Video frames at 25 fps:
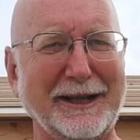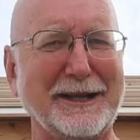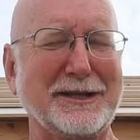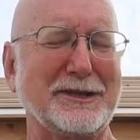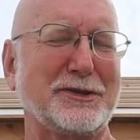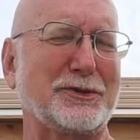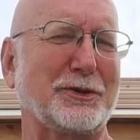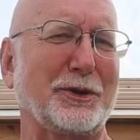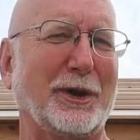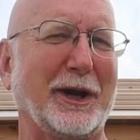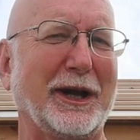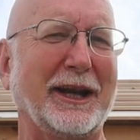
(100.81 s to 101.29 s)

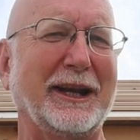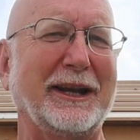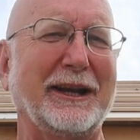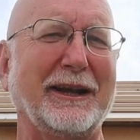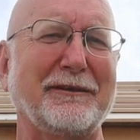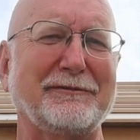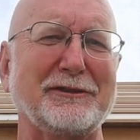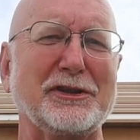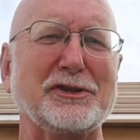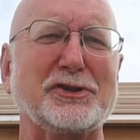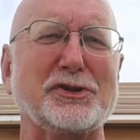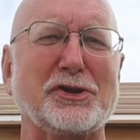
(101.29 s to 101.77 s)
And so I
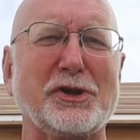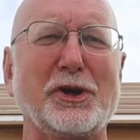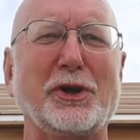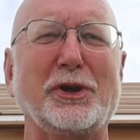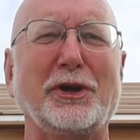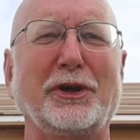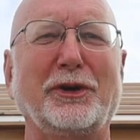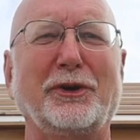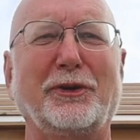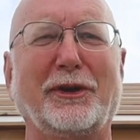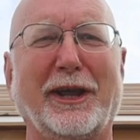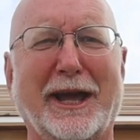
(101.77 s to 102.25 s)
have to show
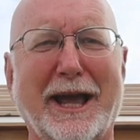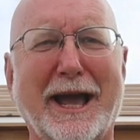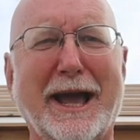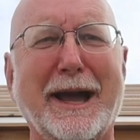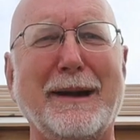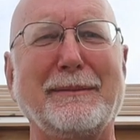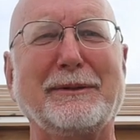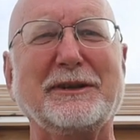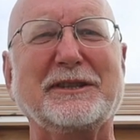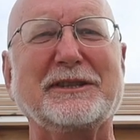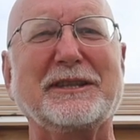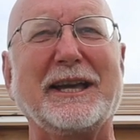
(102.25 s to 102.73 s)
you the
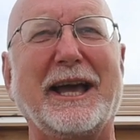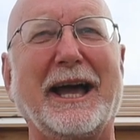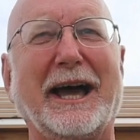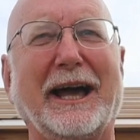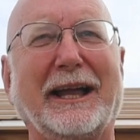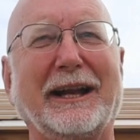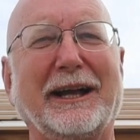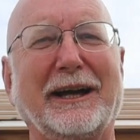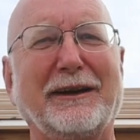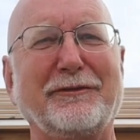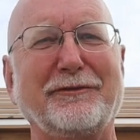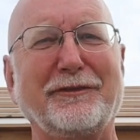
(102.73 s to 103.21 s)

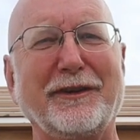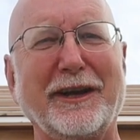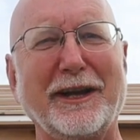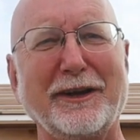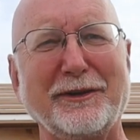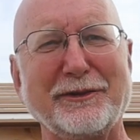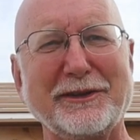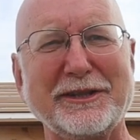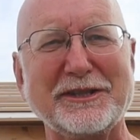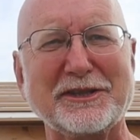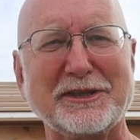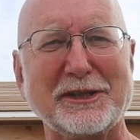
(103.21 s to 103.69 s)
habitat I
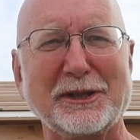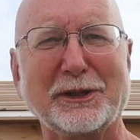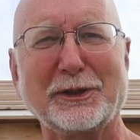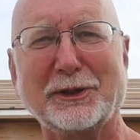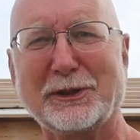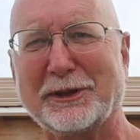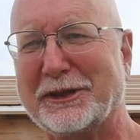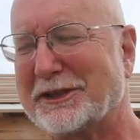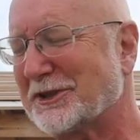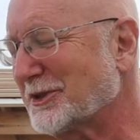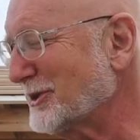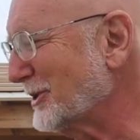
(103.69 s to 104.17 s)
found this
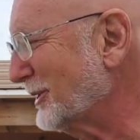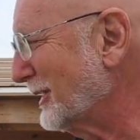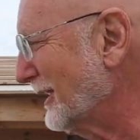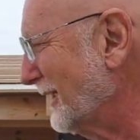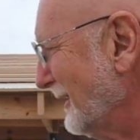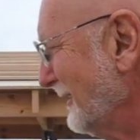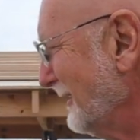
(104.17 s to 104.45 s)
little lizard